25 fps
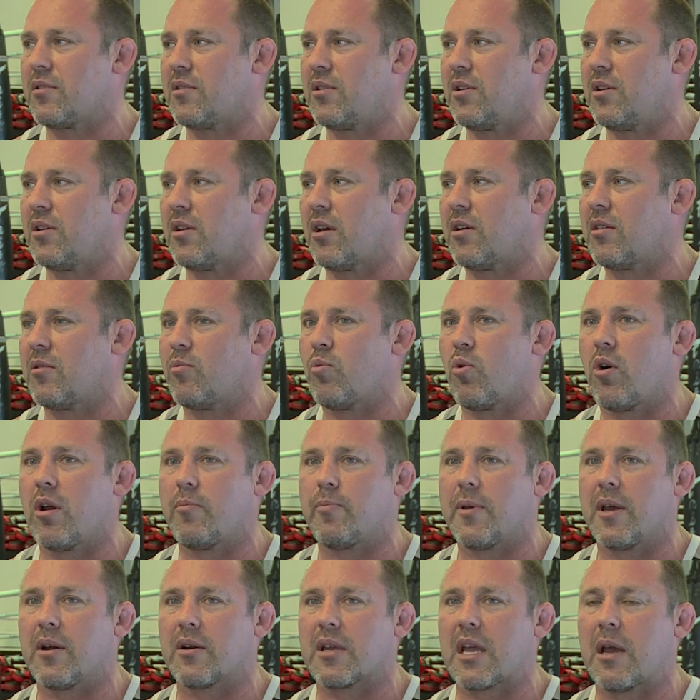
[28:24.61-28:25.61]
you know, the
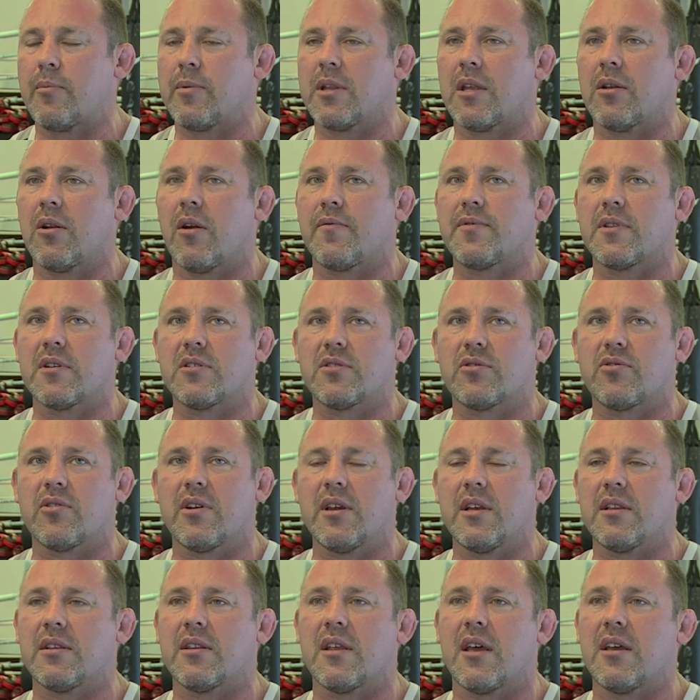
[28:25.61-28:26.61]
wipe out coming in off the
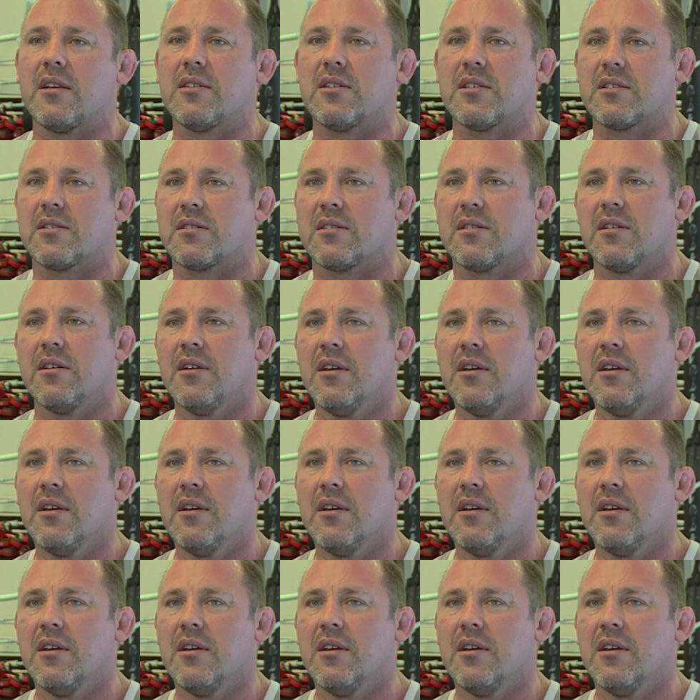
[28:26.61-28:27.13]
street, and they just